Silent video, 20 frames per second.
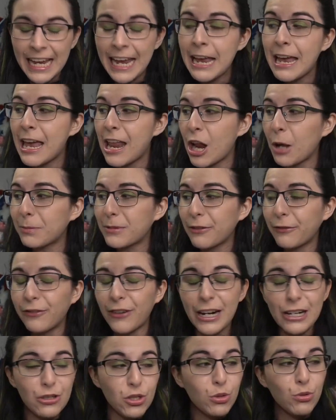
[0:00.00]
and hope to
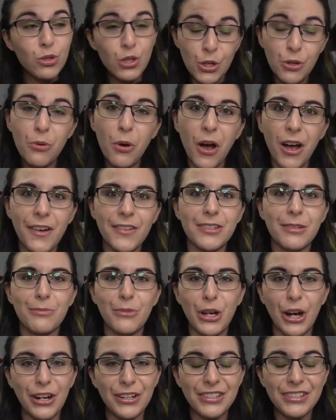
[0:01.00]
find you two awesome
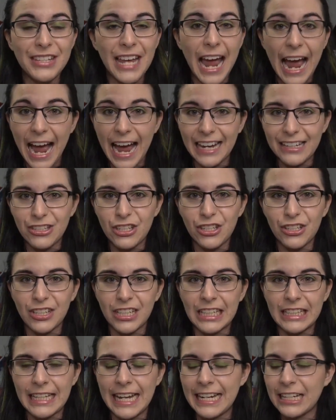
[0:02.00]
cards to add to your
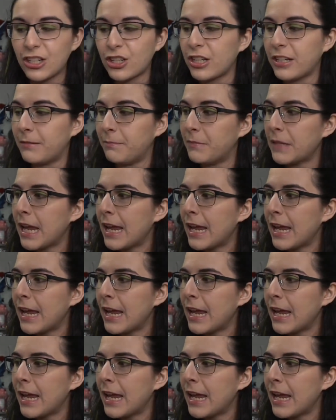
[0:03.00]
collection.